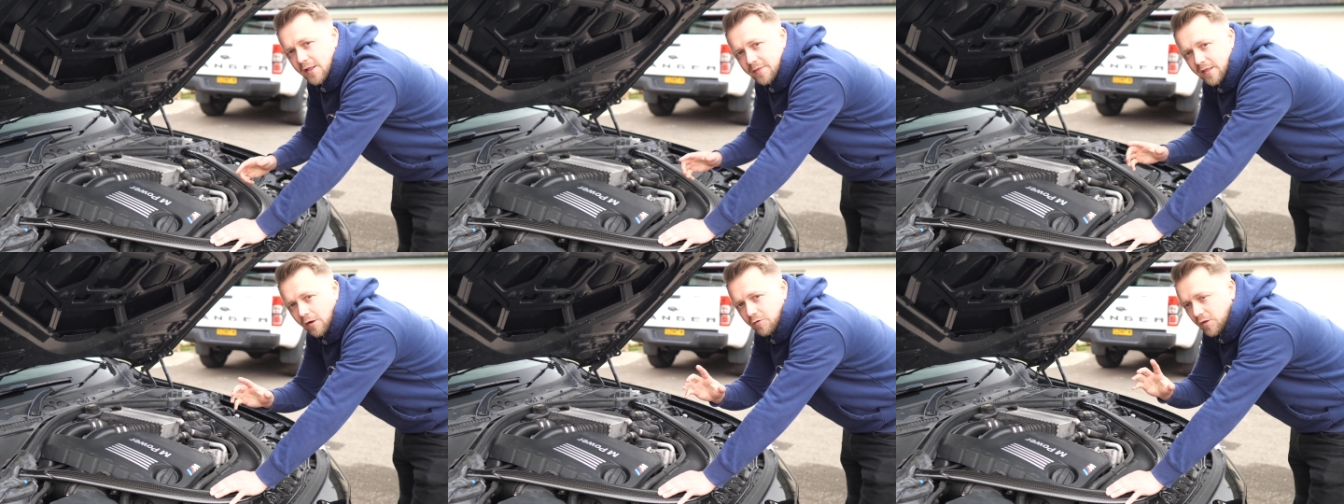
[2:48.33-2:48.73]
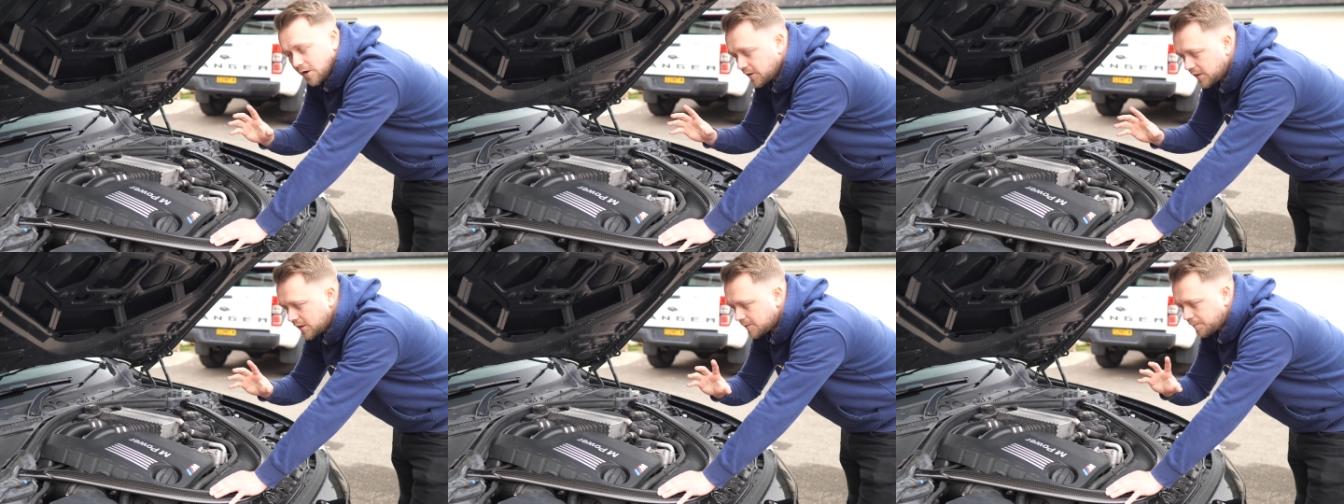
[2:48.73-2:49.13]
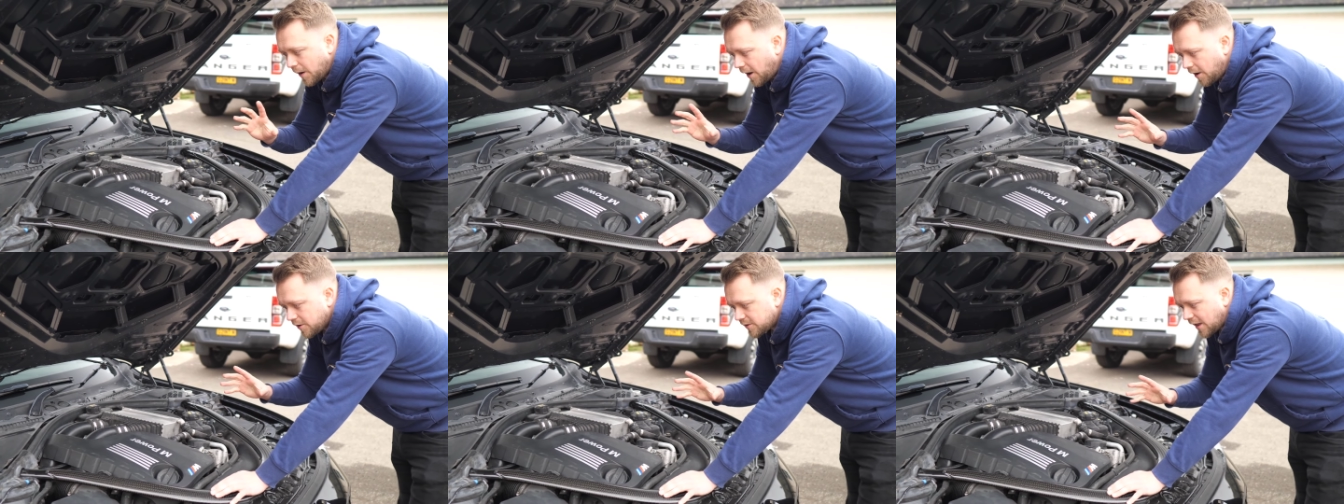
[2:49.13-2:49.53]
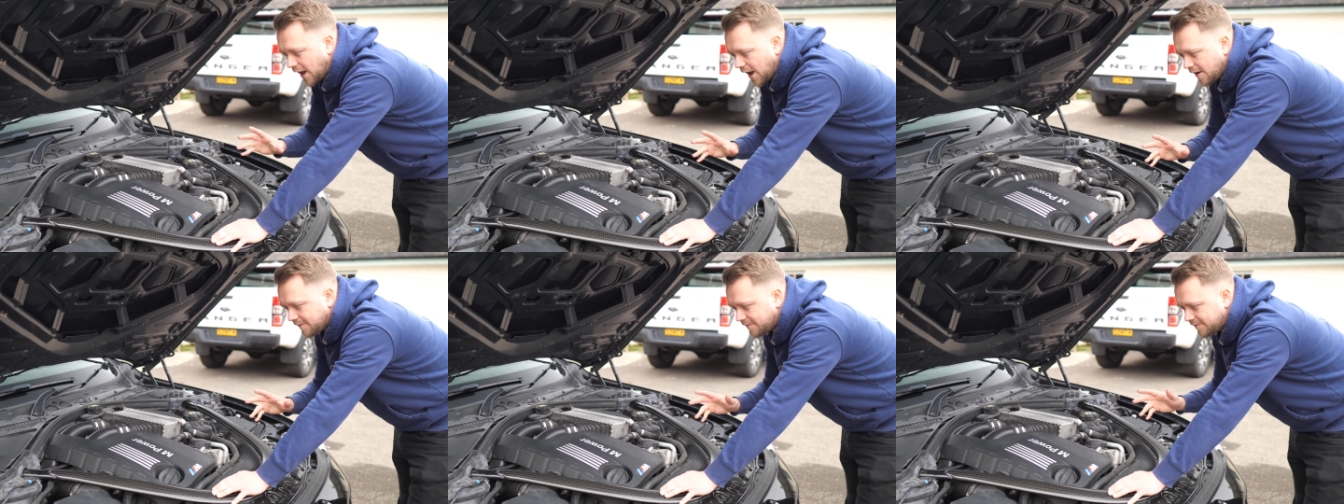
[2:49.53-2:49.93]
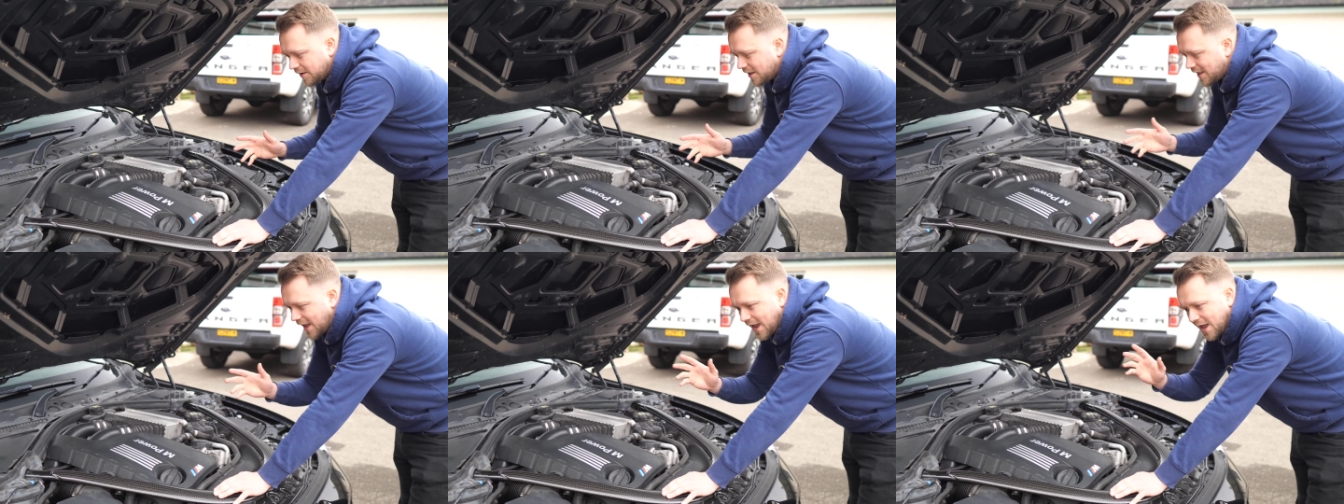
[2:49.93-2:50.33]
Now, none of these parts have
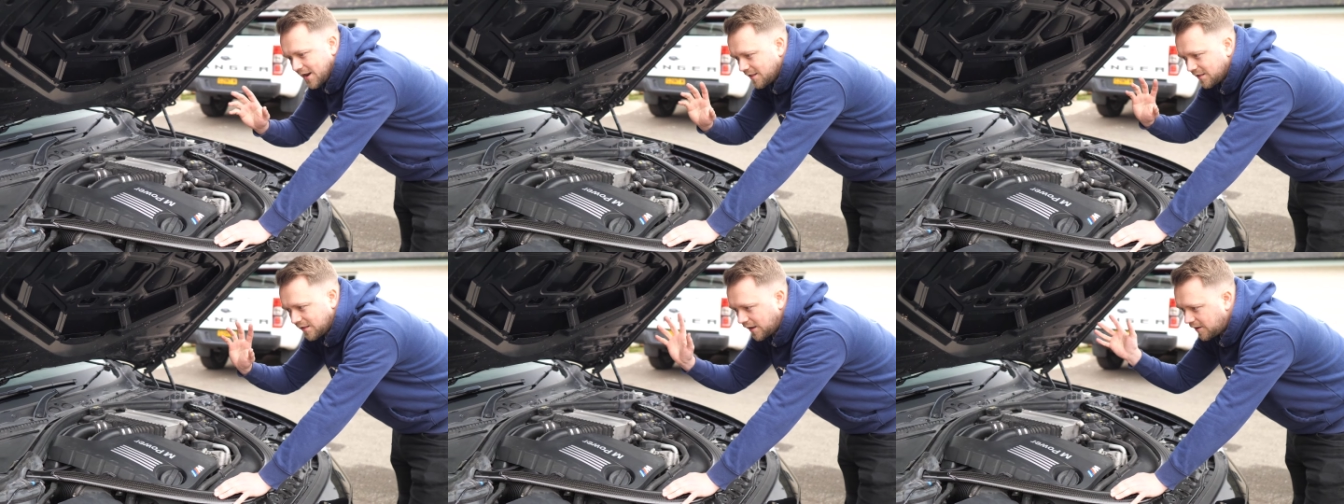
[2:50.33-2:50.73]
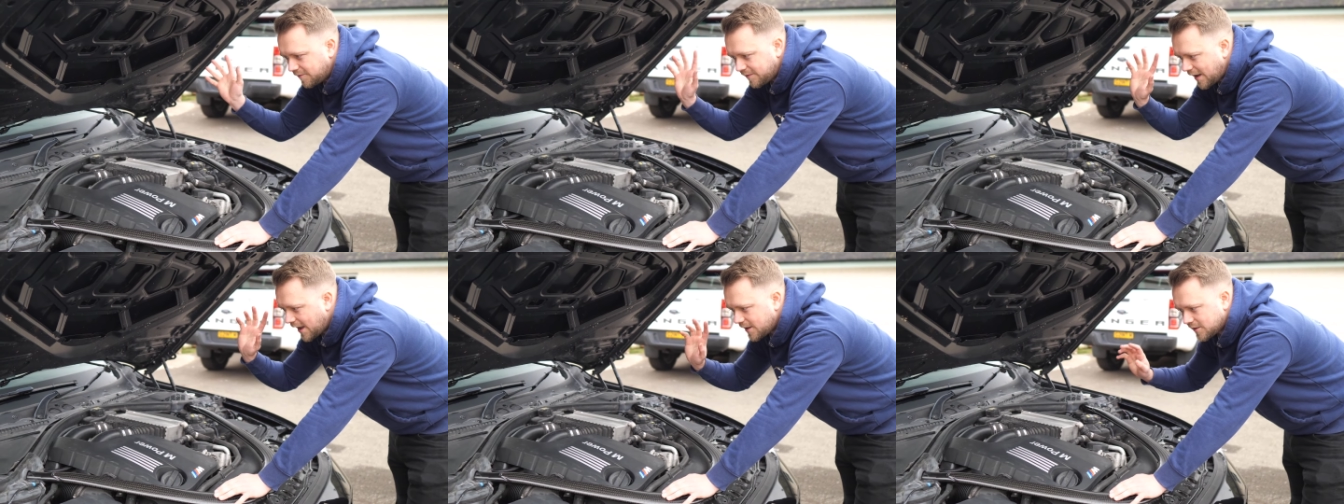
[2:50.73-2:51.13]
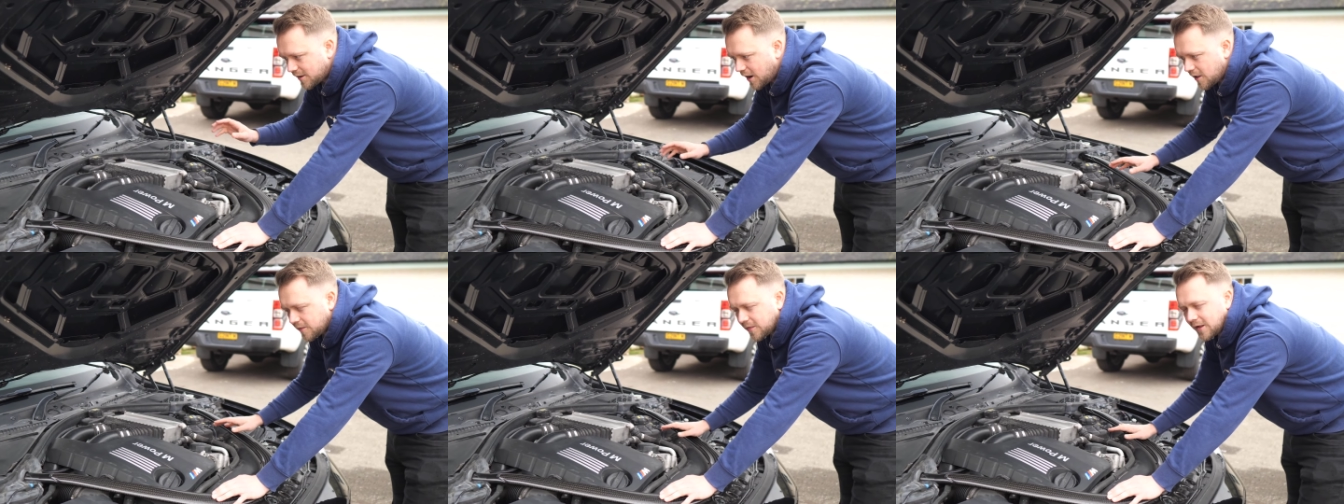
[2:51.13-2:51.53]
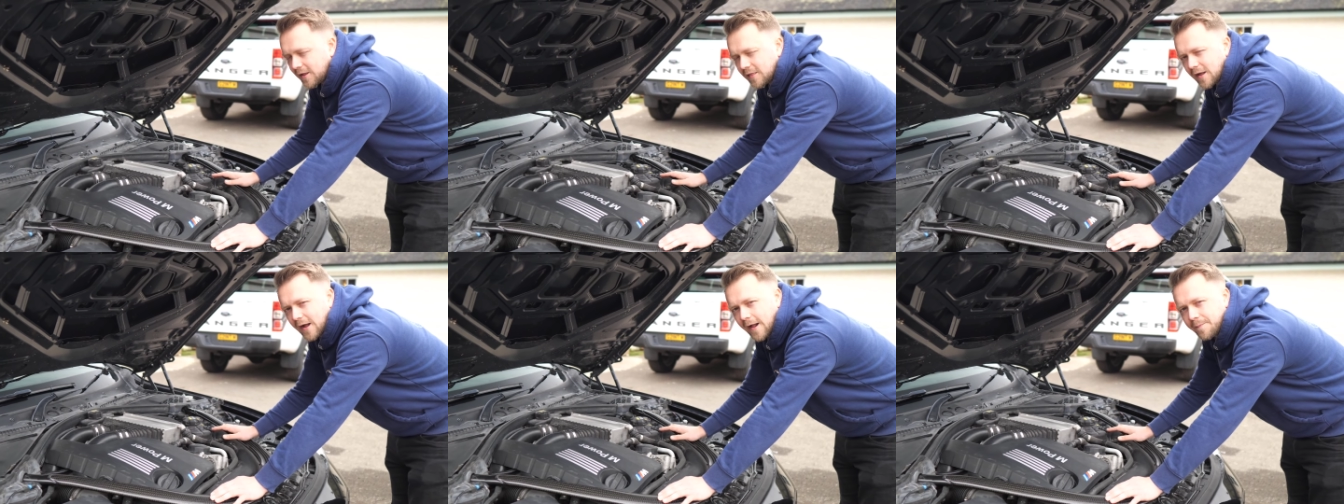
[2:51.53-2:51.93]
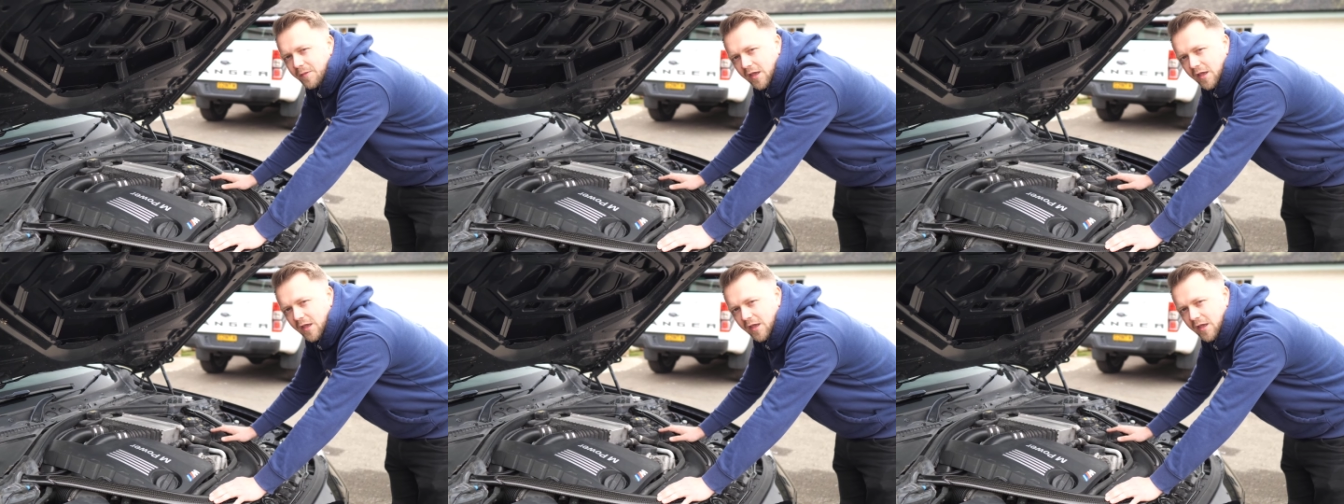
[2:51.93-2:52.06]
inherent defects or anything like that.